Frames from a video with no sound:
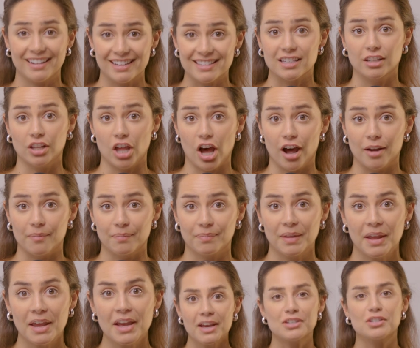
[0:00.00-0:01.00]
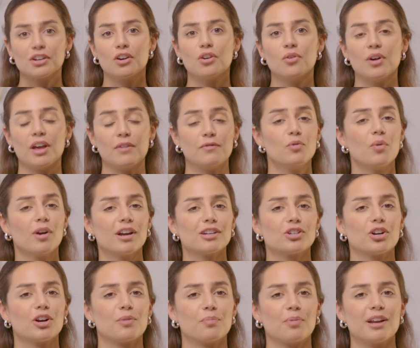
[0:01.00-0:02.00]
It's a lot. So if you want
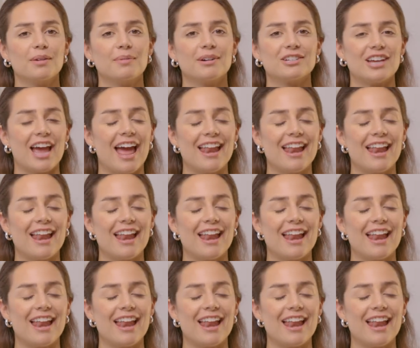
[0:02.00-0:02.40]
to turn pretty much